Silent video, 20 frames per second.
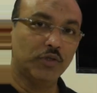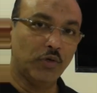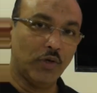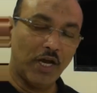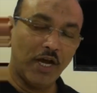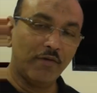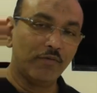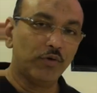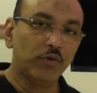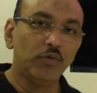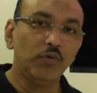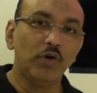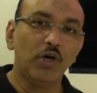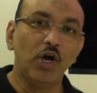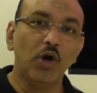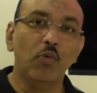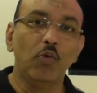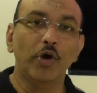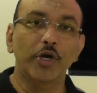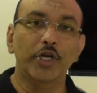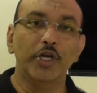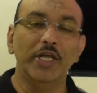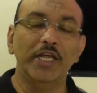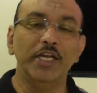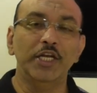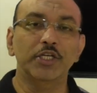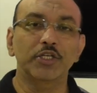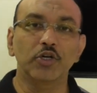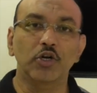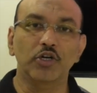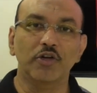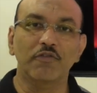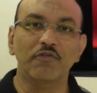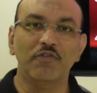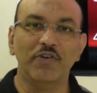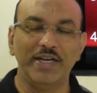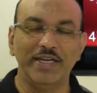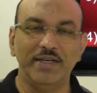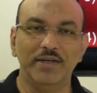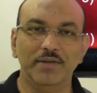you have to avoid any sort of
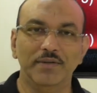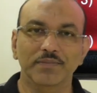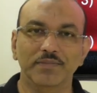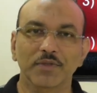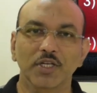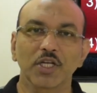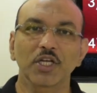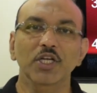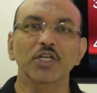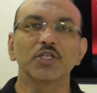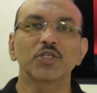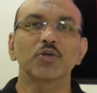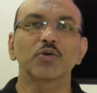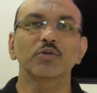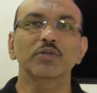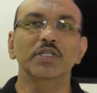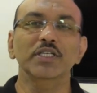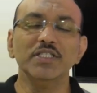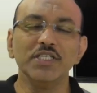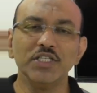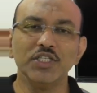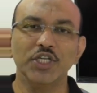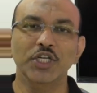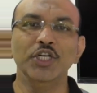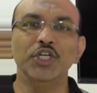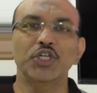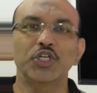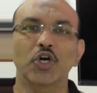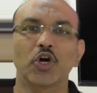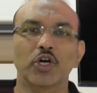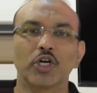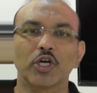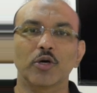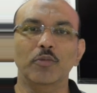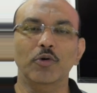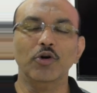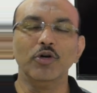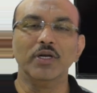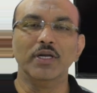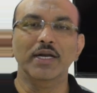fight. So this is in short
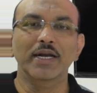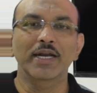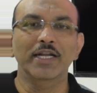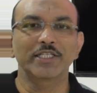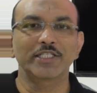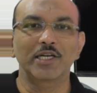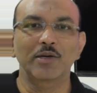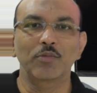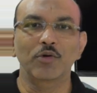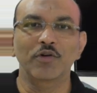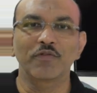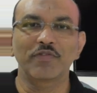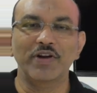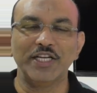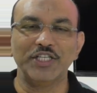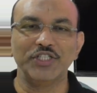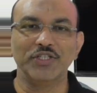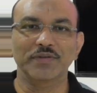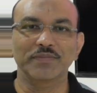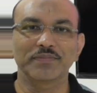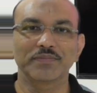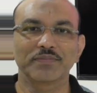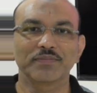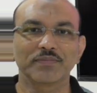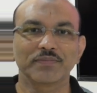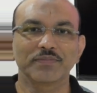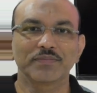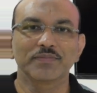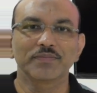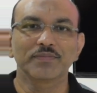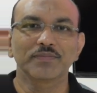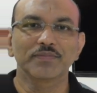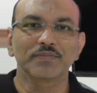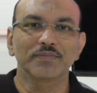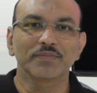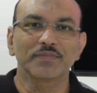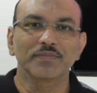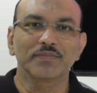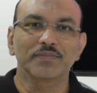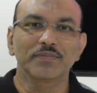about nasal bone fracture.
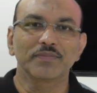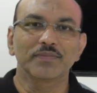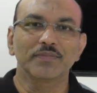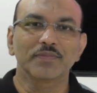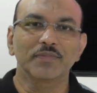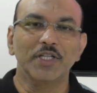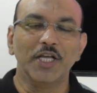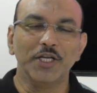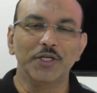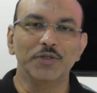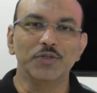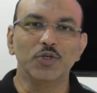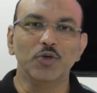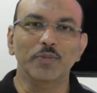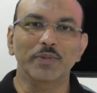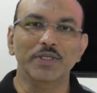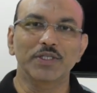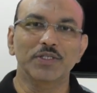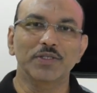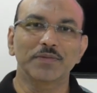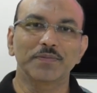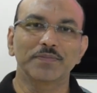Thank you so much.